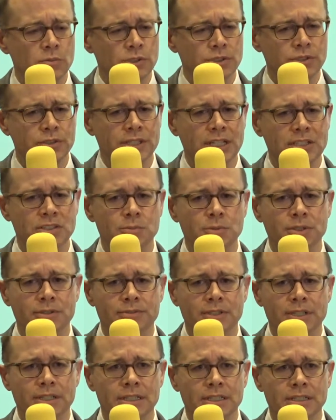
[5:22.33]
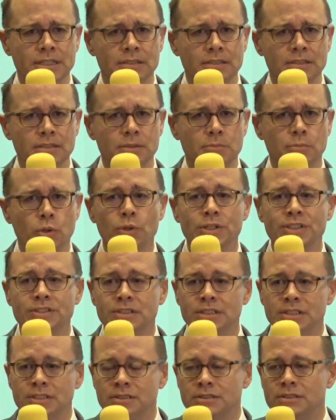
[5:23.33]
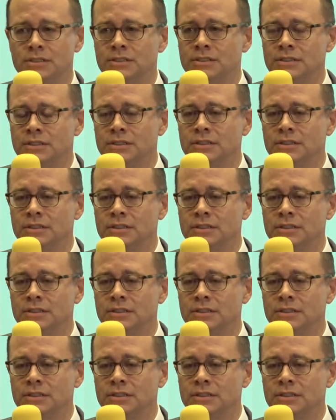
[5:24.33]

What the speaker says: what turned out to be a very poisonous